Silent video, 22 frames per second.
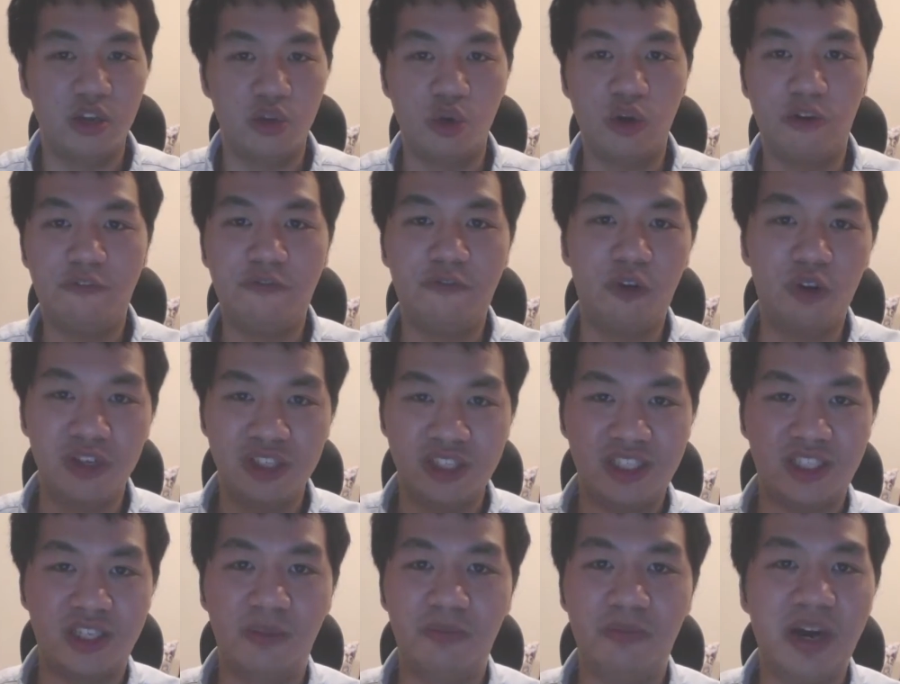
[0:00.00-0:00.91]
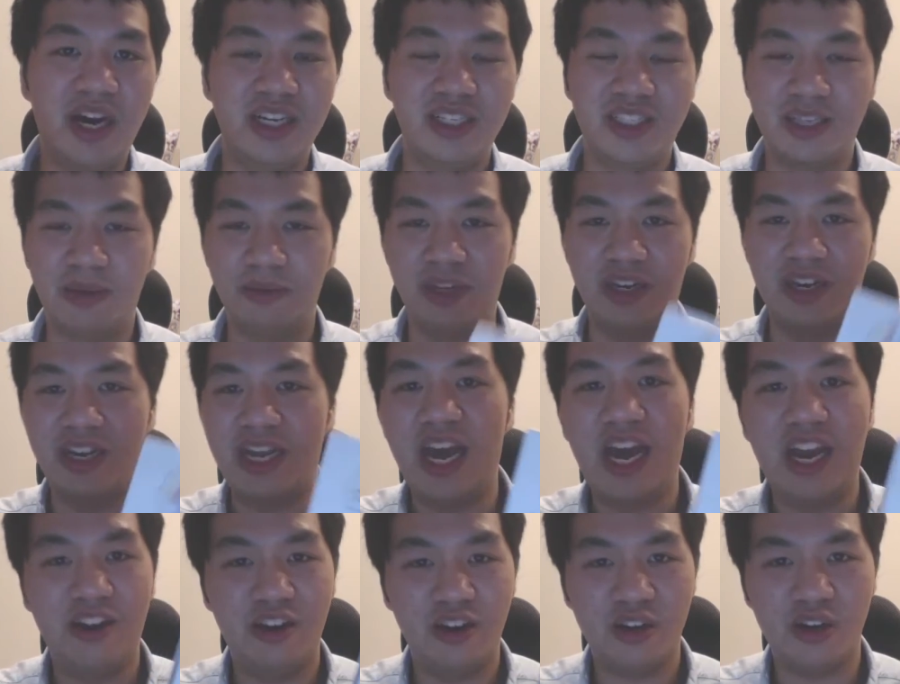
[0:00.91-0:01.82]
You're forced to buy something that
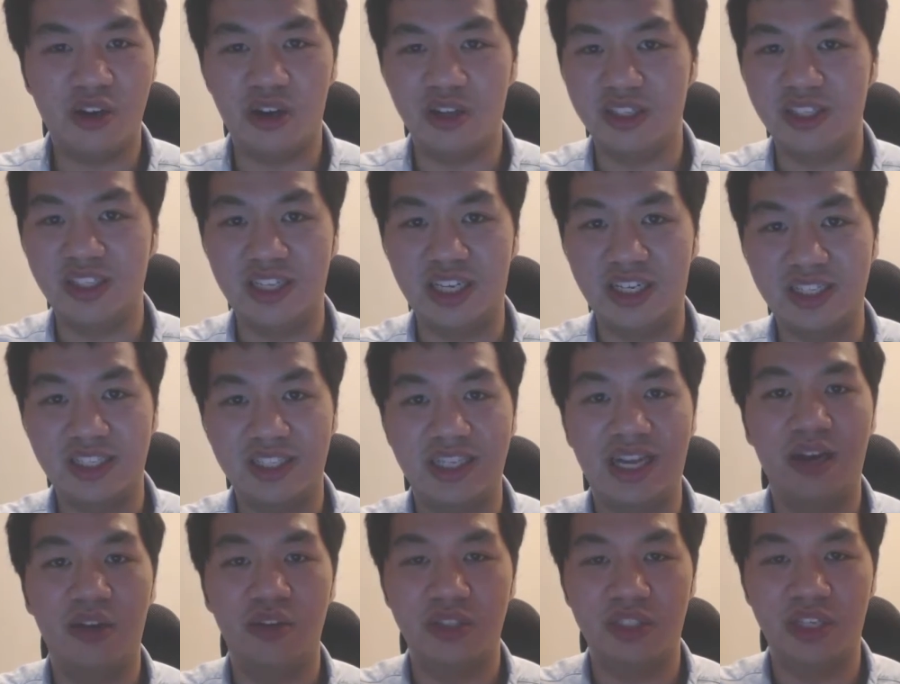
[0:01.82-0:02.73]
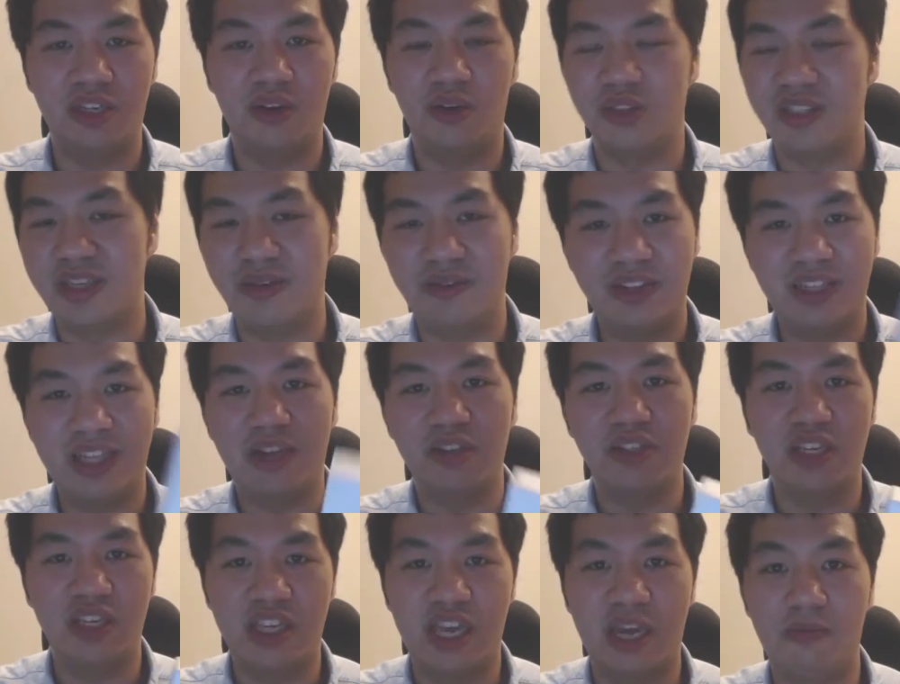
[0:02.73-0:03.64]
either costs 6,000 or
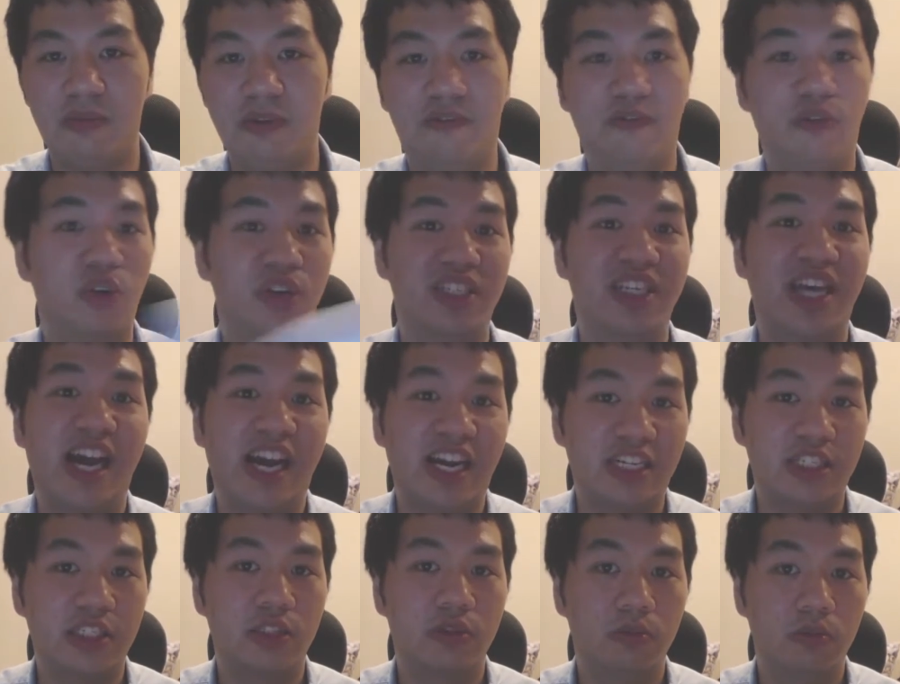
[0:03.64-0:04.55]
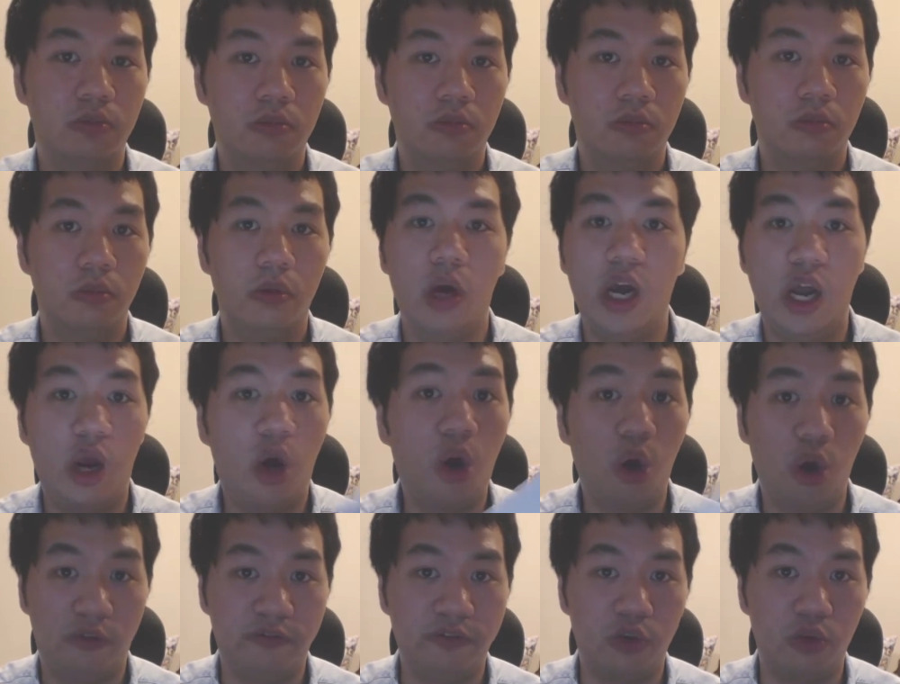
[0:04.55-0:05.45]
7,000 yen before tax.
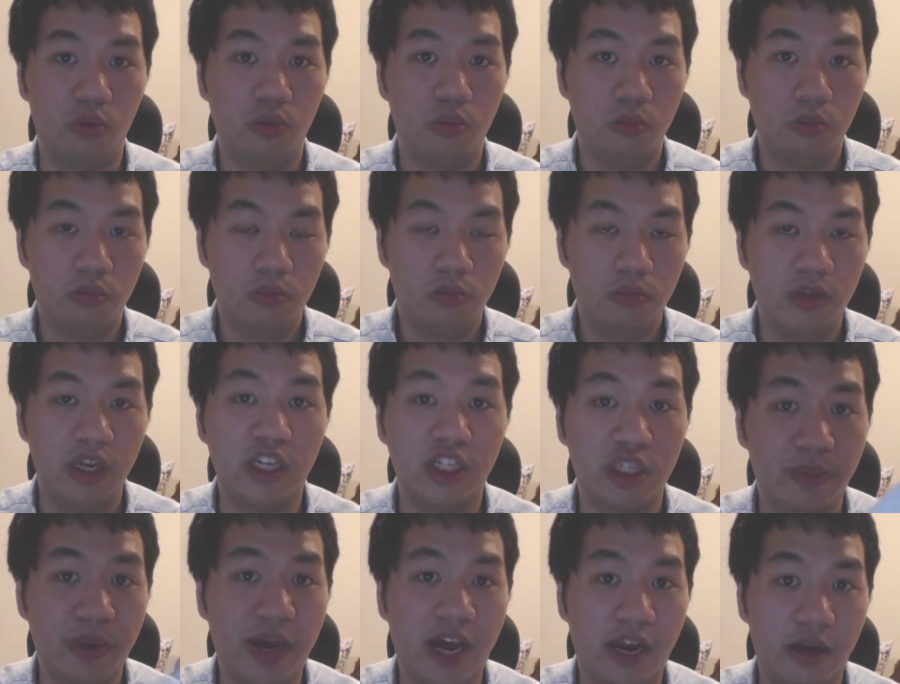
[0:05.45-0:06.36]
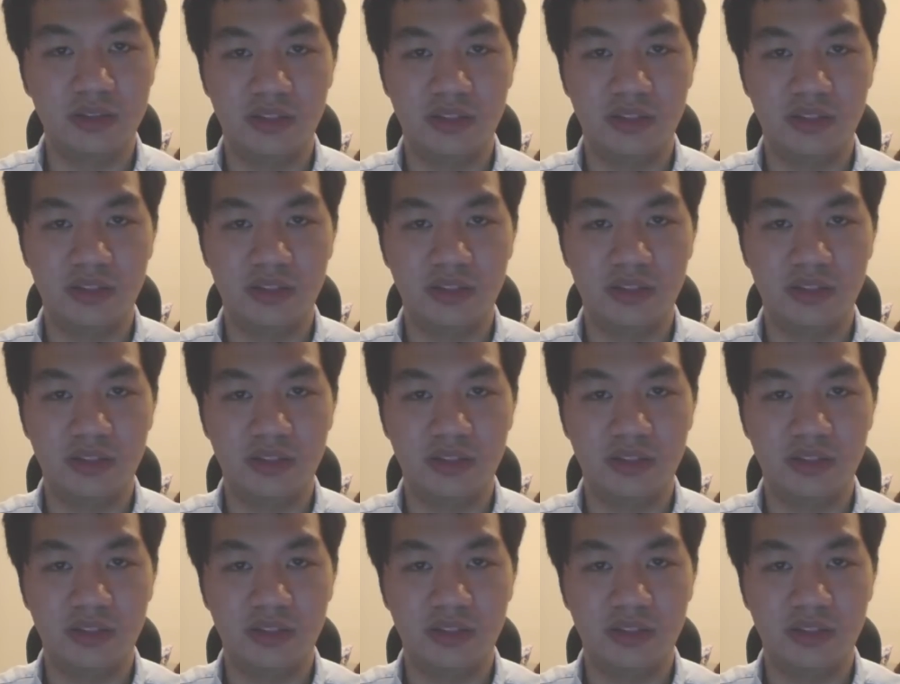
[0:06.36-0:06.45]
All of you in Japan.